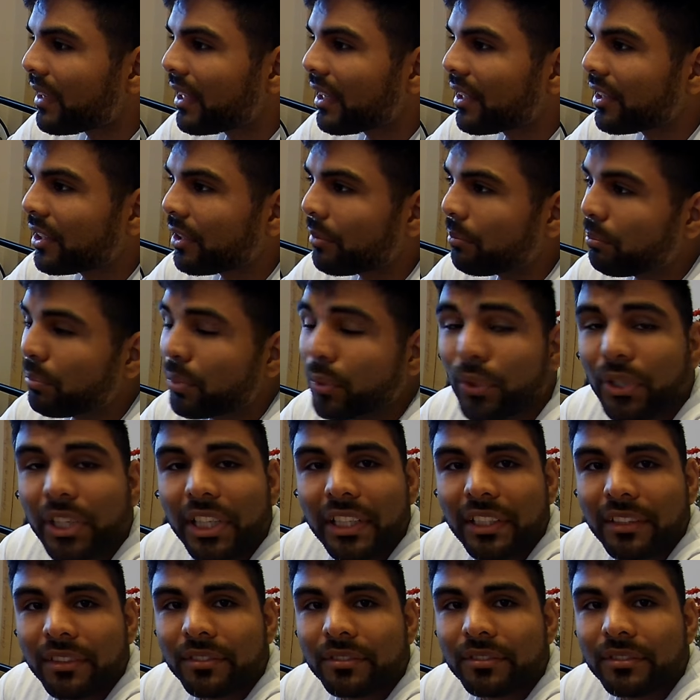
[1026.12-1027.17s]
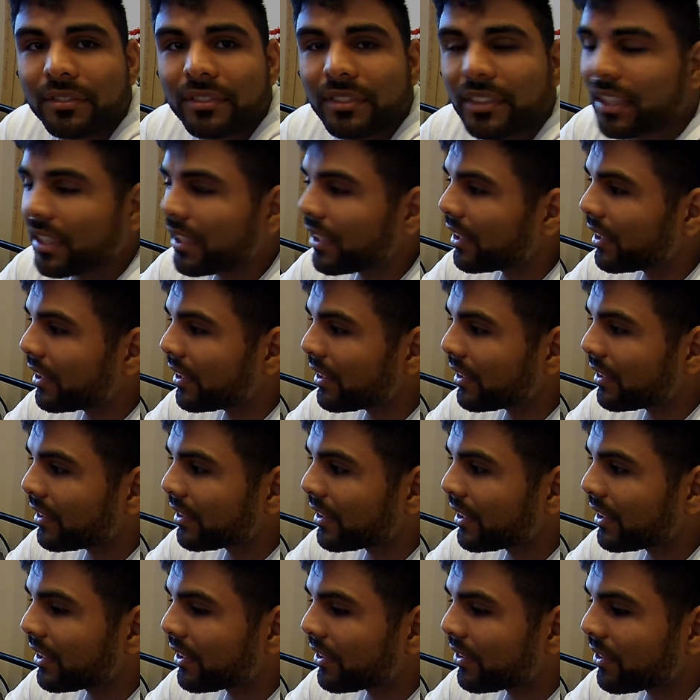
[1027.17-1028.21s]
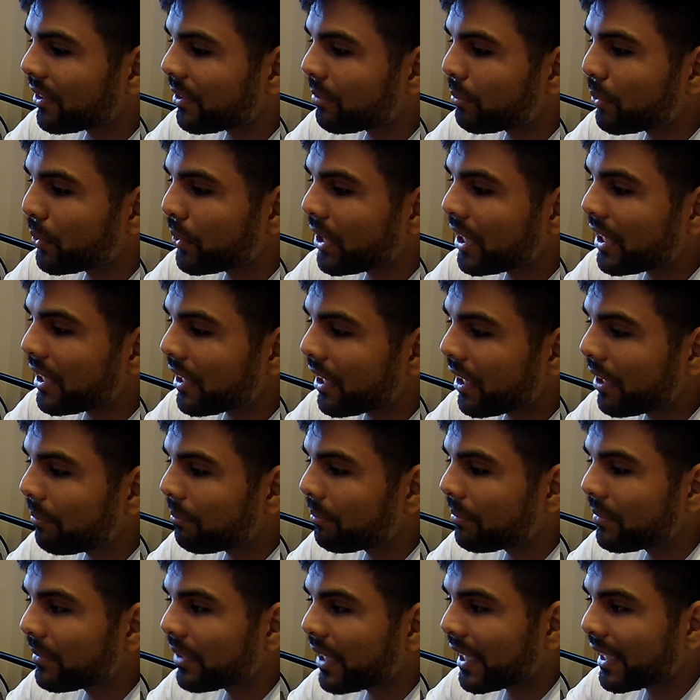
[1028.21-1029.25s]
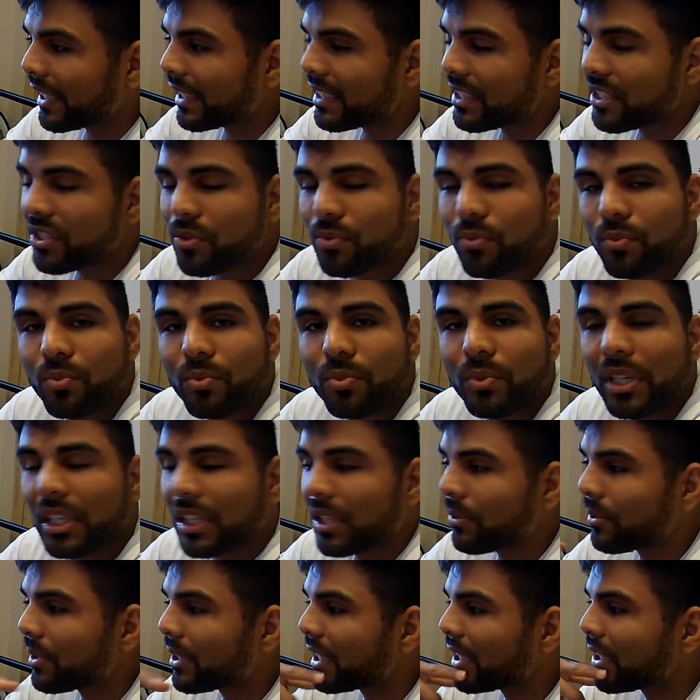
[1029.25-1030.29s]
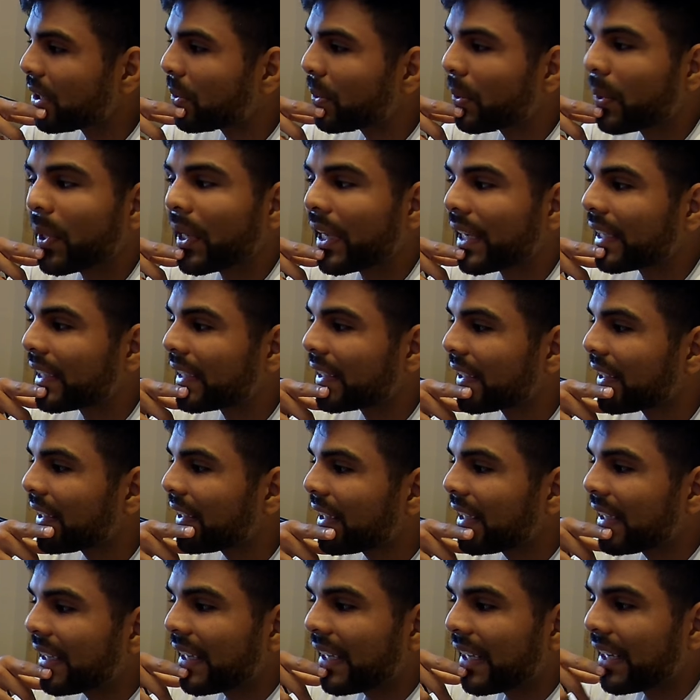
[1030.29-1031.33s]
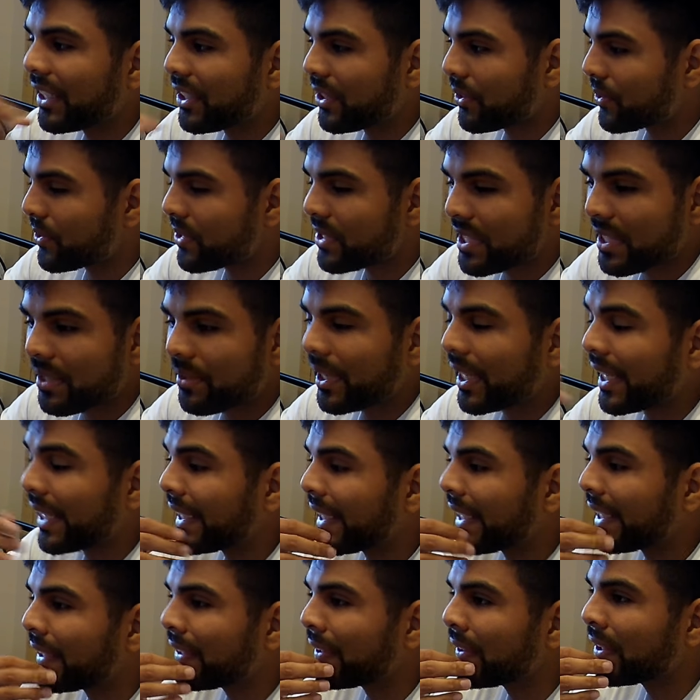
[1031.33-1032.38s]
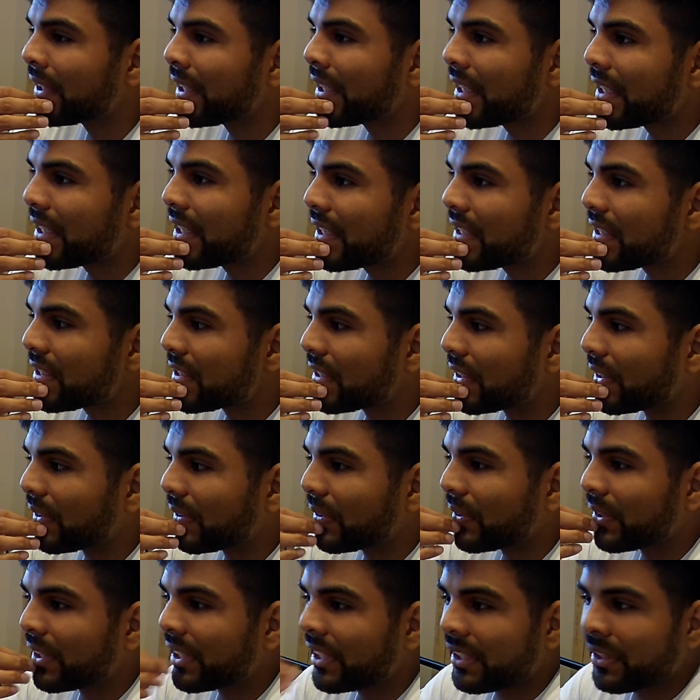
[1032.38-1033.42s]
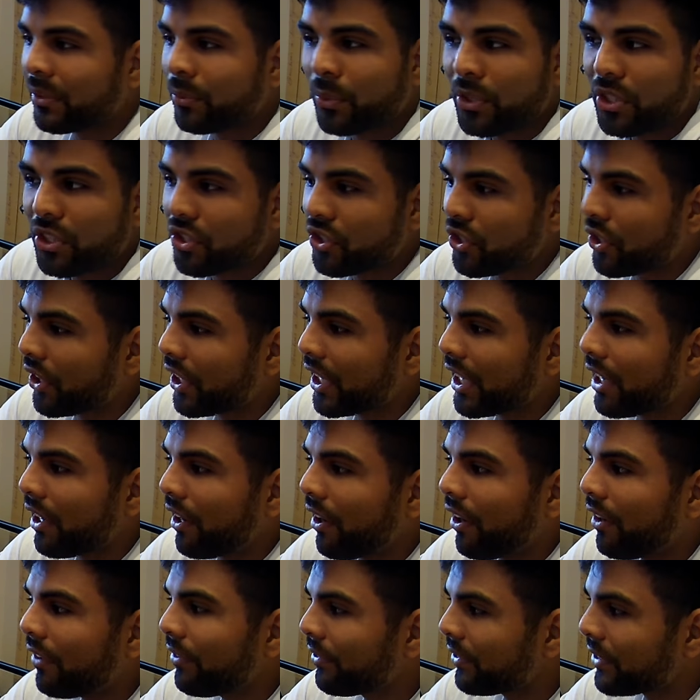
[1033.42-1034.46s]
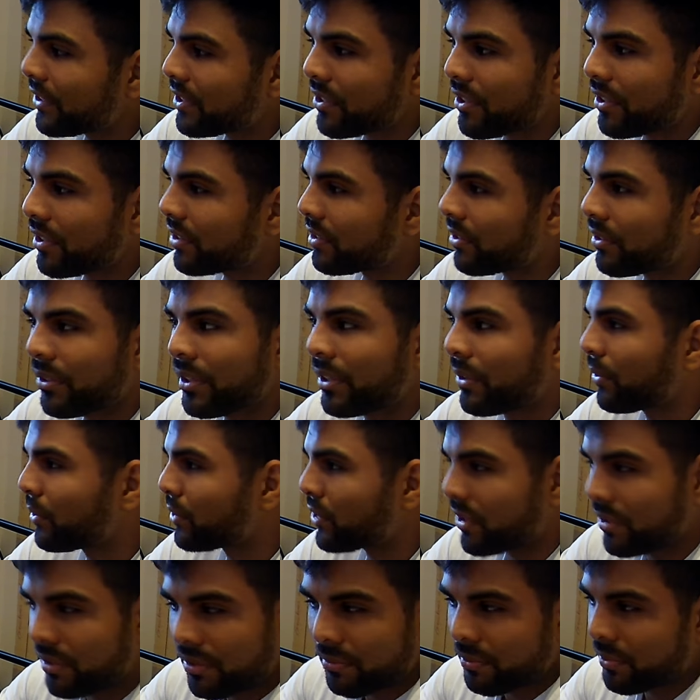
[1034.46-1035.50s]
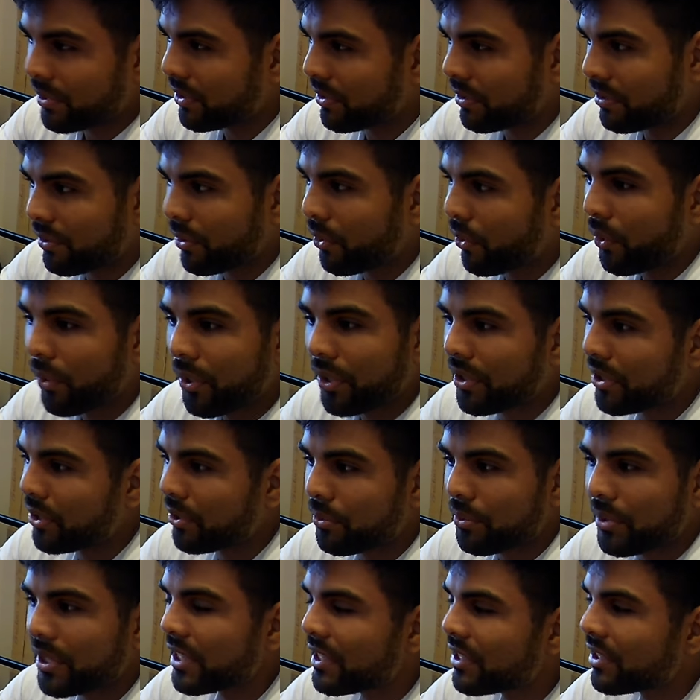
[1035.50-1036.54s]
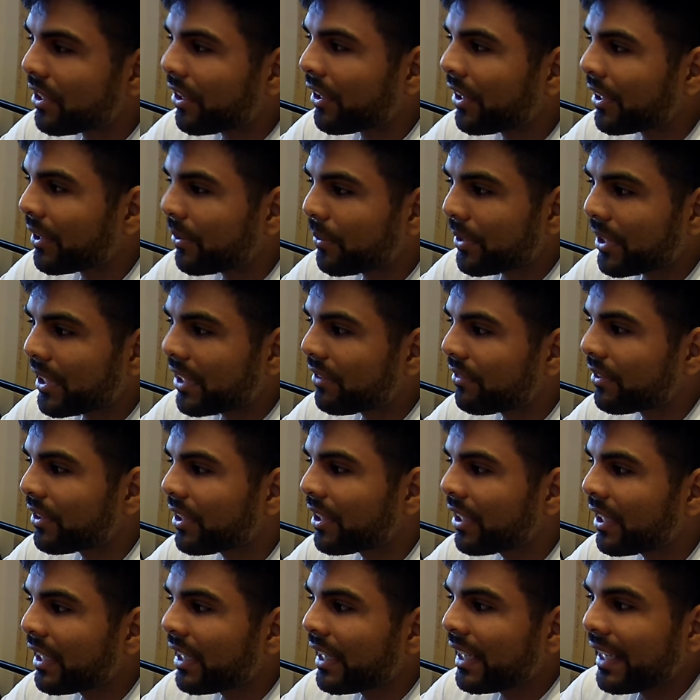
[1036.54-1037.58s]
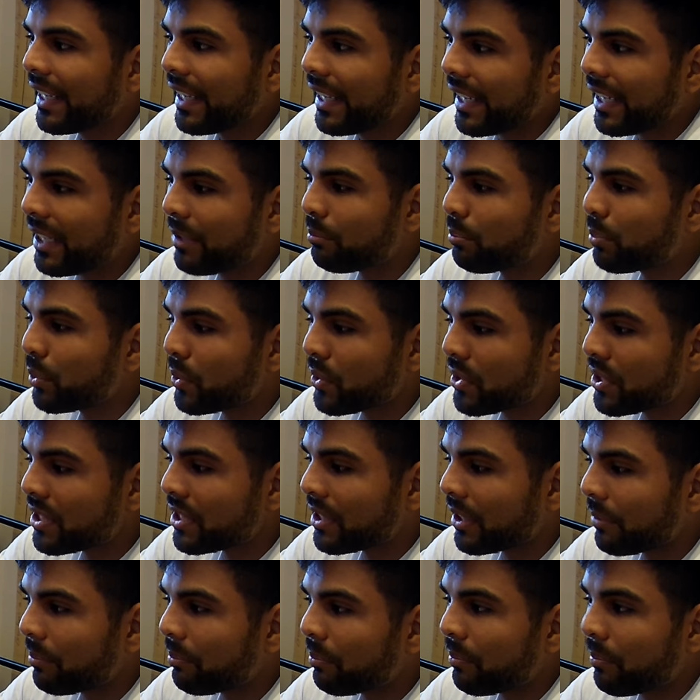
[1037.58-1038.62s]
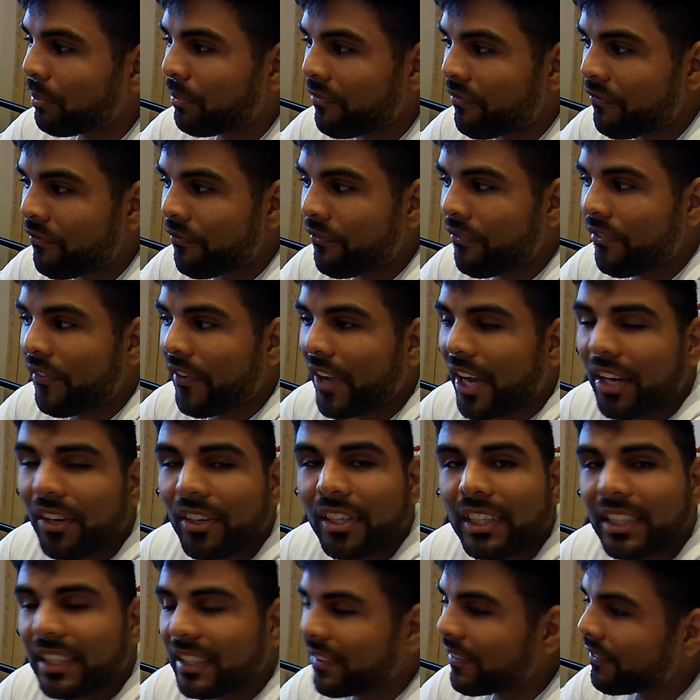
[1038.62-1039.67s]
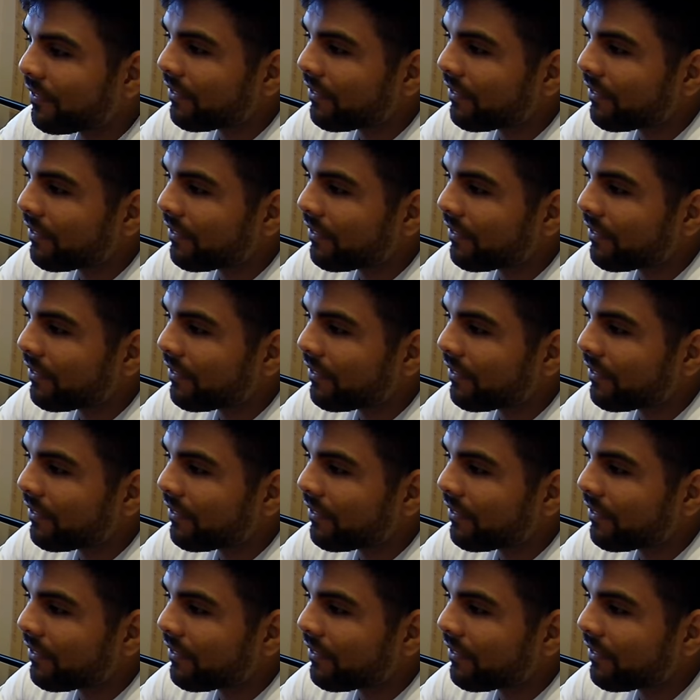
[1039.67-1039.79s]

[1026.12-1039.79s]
the booting, the booting up, like it's really quick, and you'll see right now. So when you turn it off, or you restart or whatever, it boots up fairly